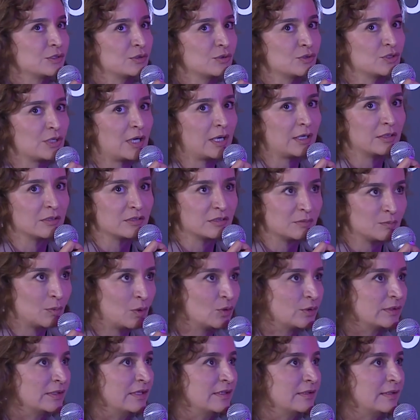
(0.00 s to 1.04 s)
you check your
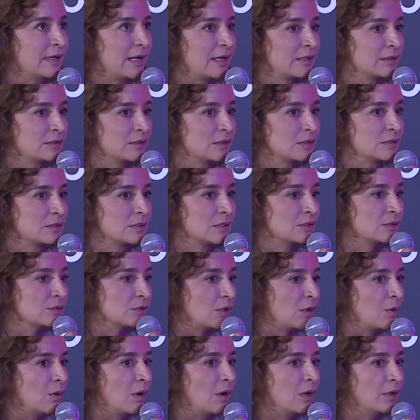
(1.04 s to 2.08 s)
smoke detectors and
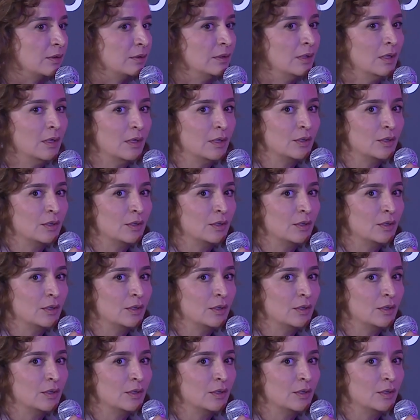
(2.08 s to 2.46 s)
so on.